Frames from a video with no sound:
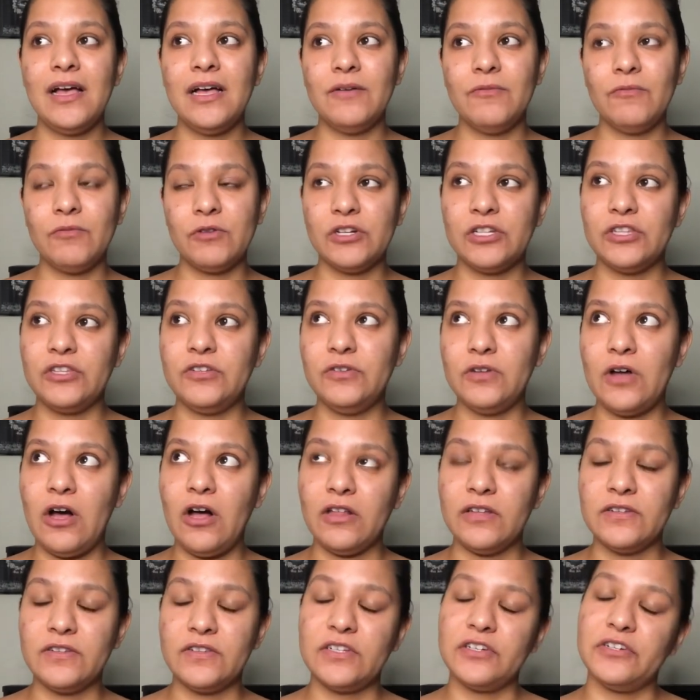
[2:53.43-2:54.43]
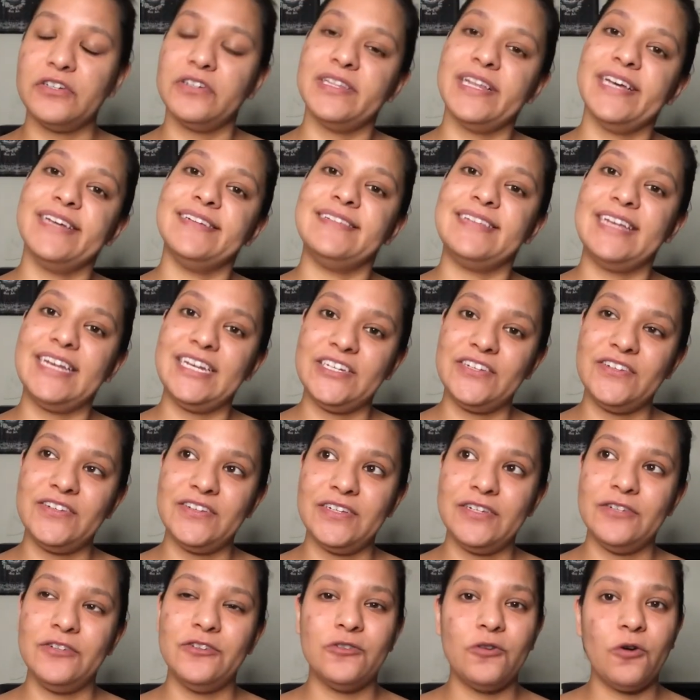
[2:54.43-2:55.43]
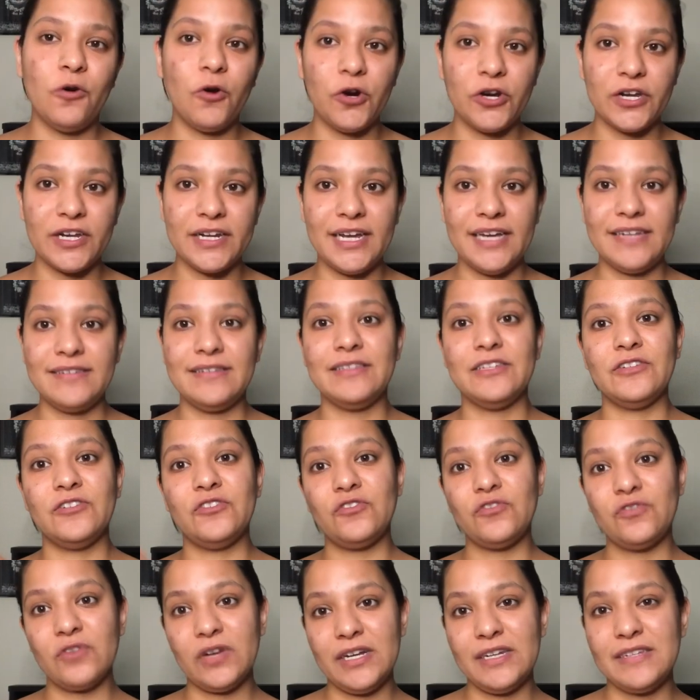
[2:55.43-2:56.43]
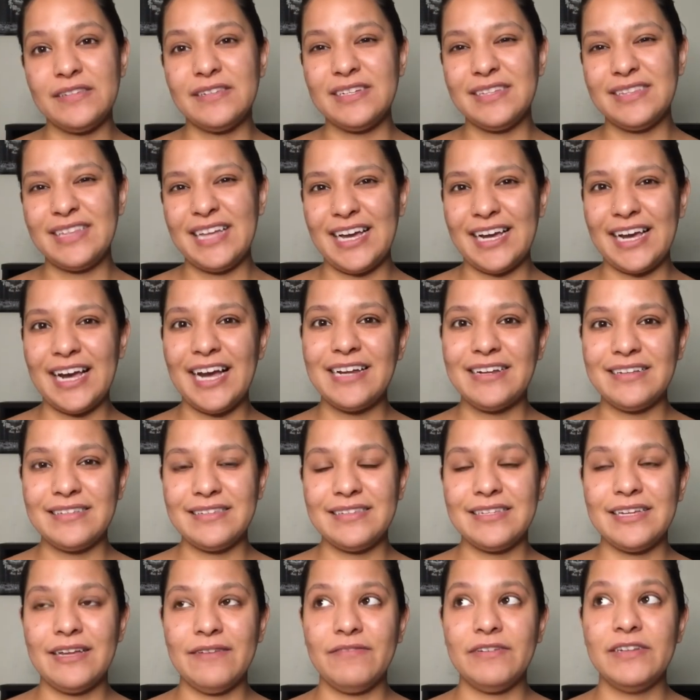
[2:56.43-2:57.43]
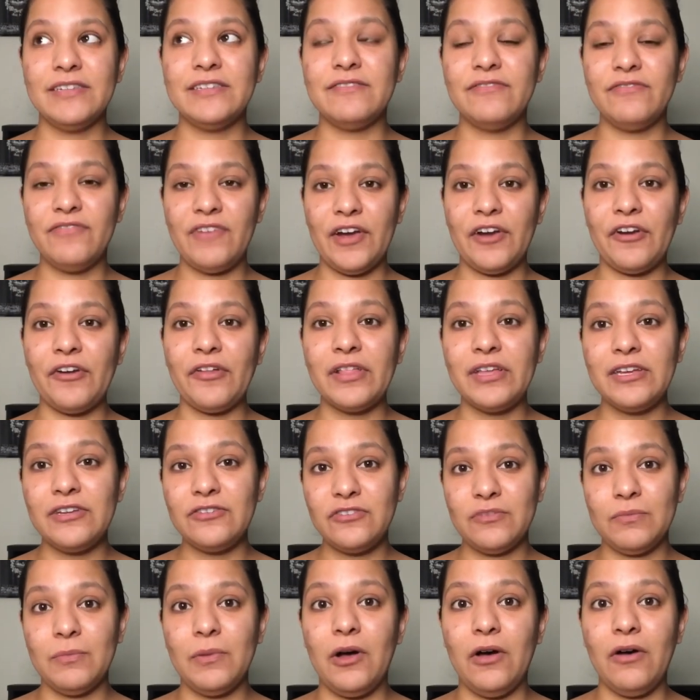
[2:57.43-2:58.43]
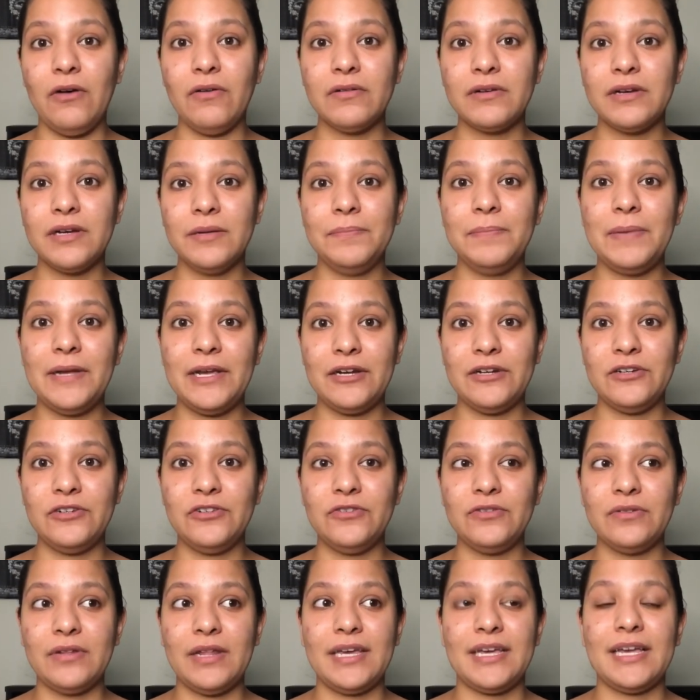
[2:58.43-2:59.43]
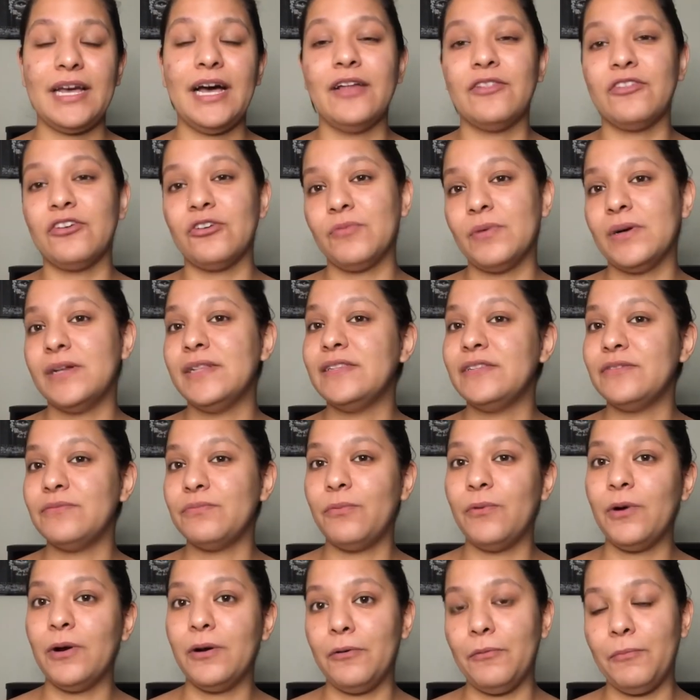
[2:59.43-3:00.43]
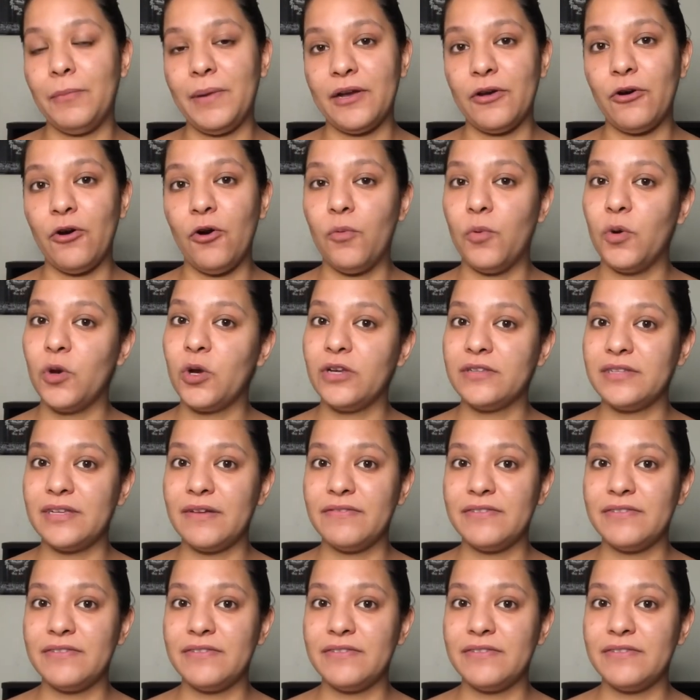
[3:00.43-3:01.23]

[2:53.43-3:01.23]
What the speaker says: where you do all the sterilization, organizing the trays and that kind of stuff. It's fairly small compared to like other ones, what my coworkers have